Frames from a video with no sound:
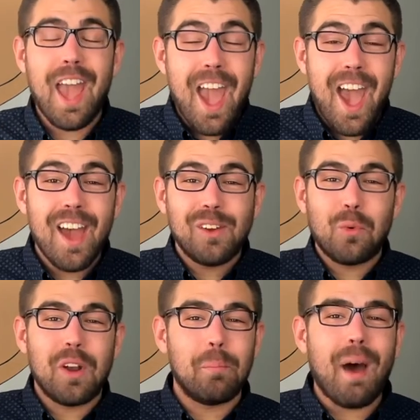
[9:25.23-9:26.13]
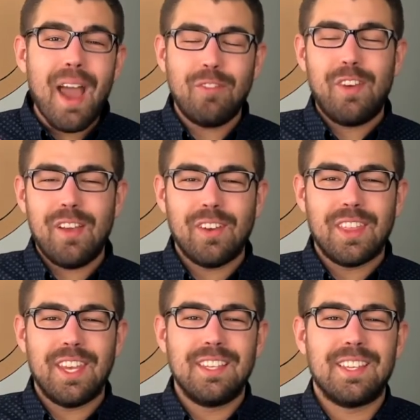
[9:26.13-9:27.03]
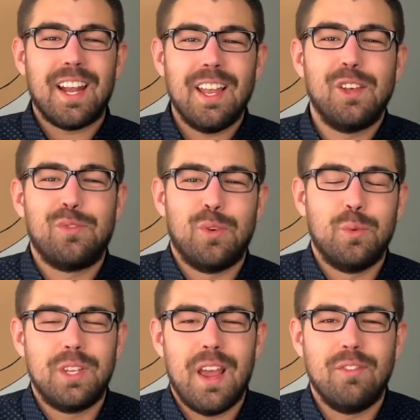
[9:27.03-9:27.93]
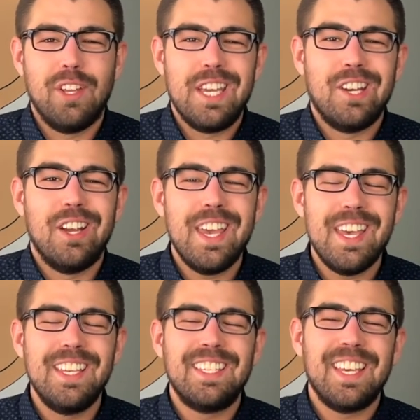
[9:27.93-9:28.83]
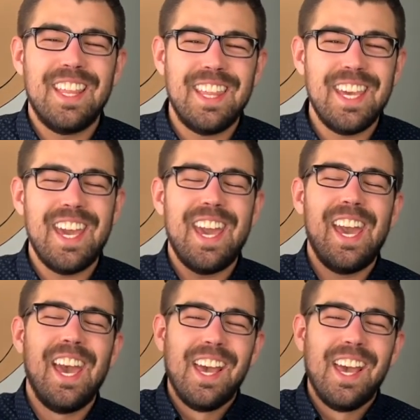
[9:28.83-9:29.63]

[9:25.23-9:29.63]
And one of my favorite things that I look forward to every year is the